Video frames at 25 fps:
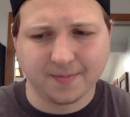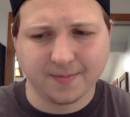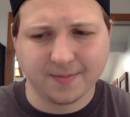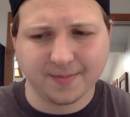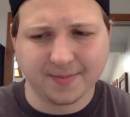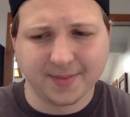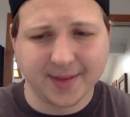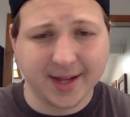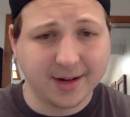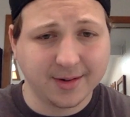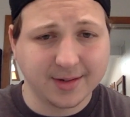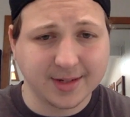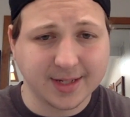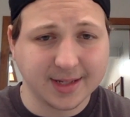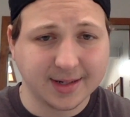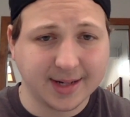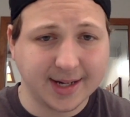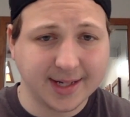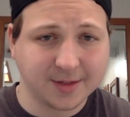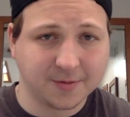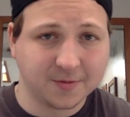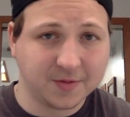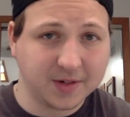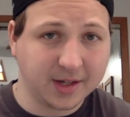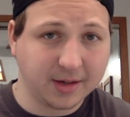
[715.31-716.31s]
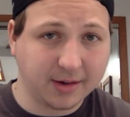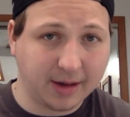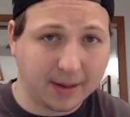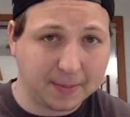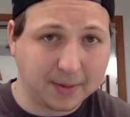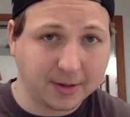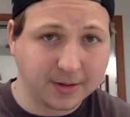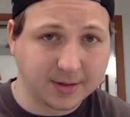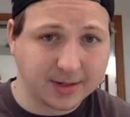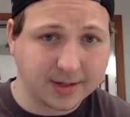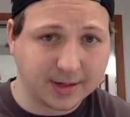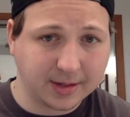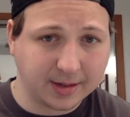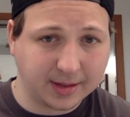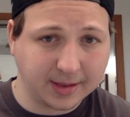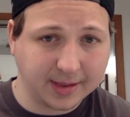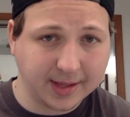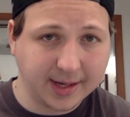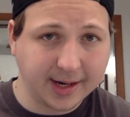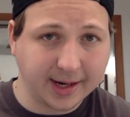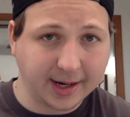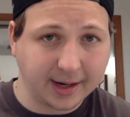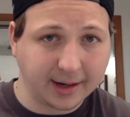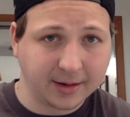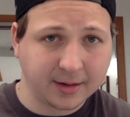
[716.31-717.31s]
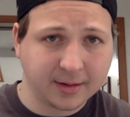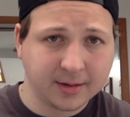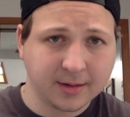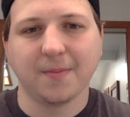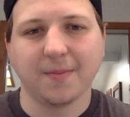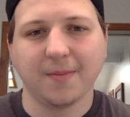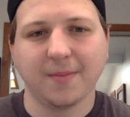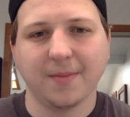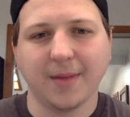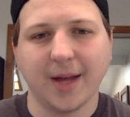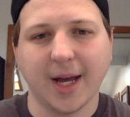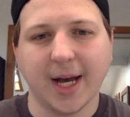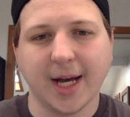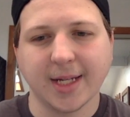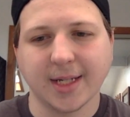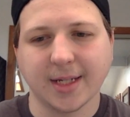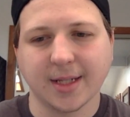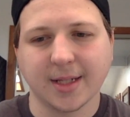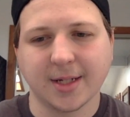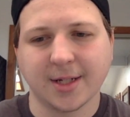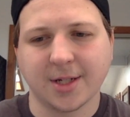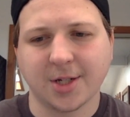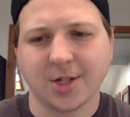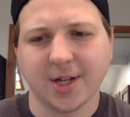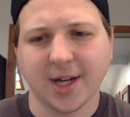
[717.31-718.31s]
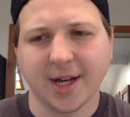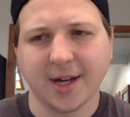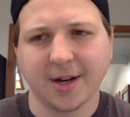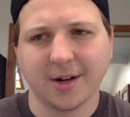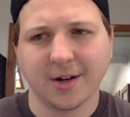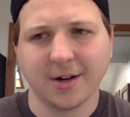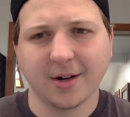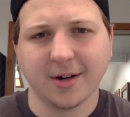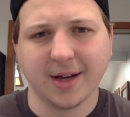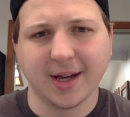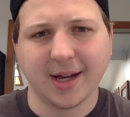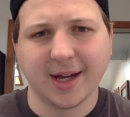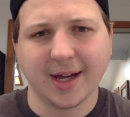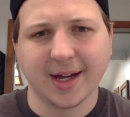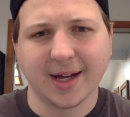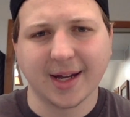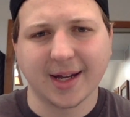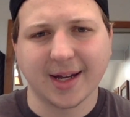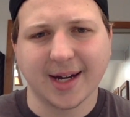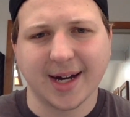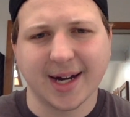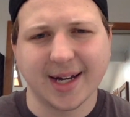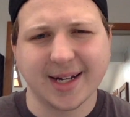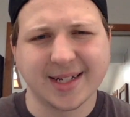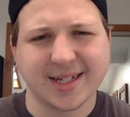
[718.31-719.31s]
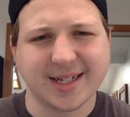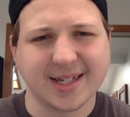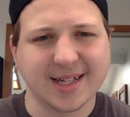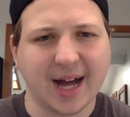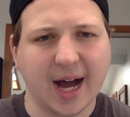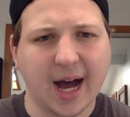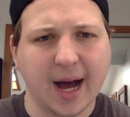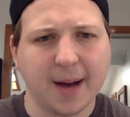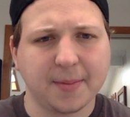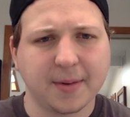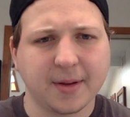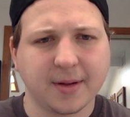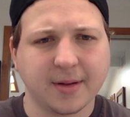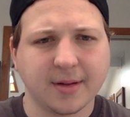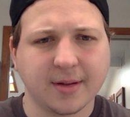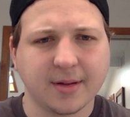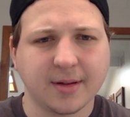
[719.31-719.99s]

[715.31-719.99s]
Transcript: And that was the last video I posted on there. As of this channel, it kind of stopped,